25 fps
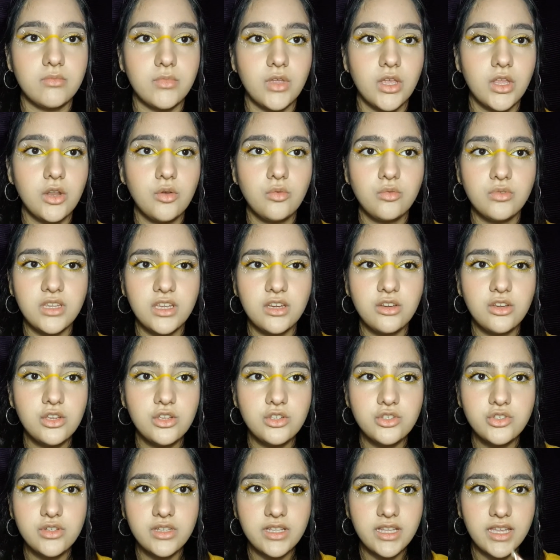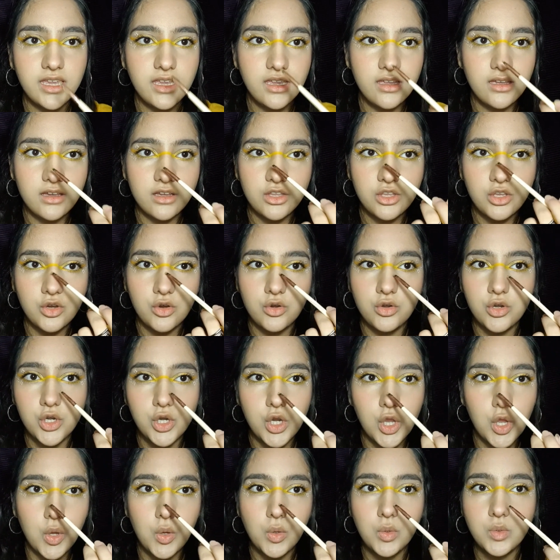You know, they're usually on your
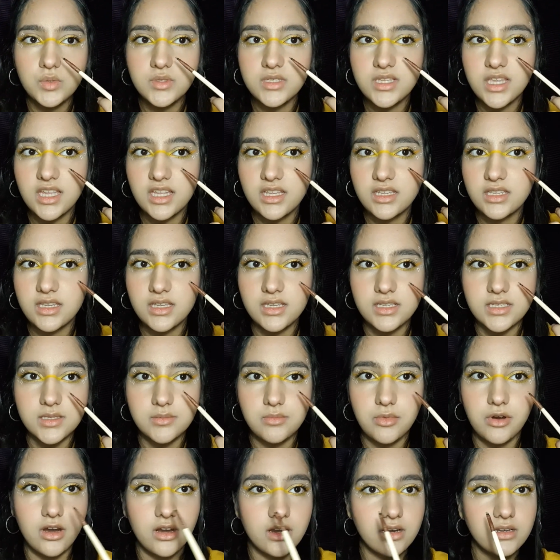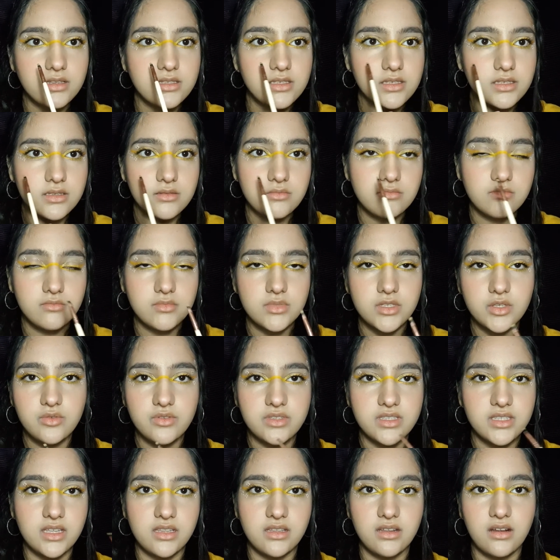nose and these parts, so
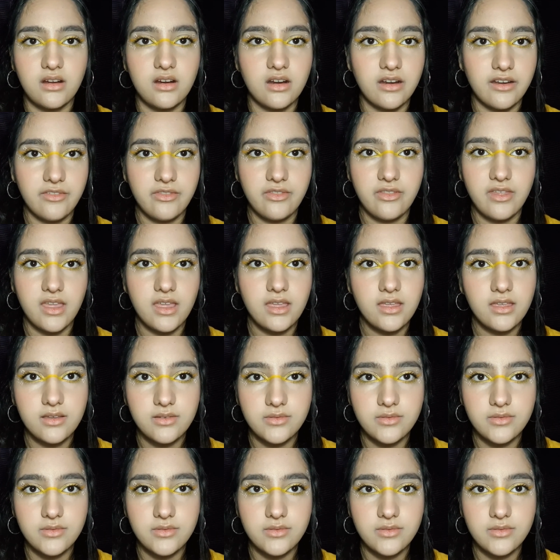it's not a hard thing.